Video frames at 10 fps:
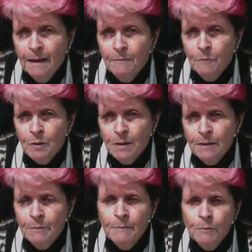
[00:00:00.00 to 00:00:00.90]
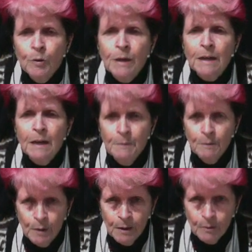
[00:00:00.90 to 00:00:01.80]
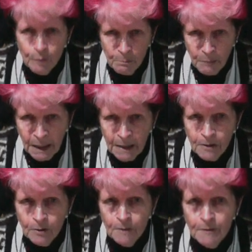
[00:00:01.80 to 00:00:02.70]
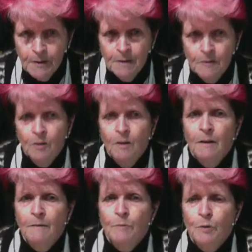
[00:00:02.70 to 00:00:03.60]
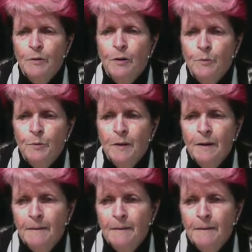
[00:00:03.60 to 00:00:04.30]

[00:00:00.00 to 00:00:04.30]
was a little bit more in keeping with the remainder of the design would have helped there.